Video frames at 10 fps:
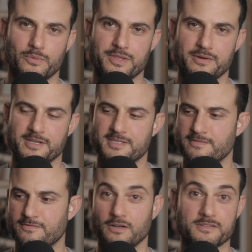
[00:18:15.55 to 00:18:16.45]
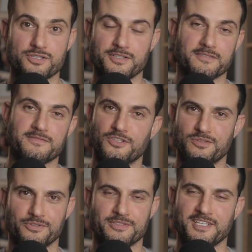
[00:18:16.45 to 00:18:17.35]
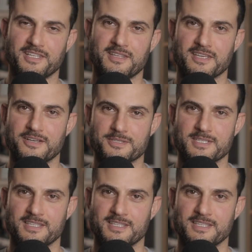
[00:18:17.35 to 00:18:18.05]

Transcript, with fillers: whether it involves shooting film or anything else.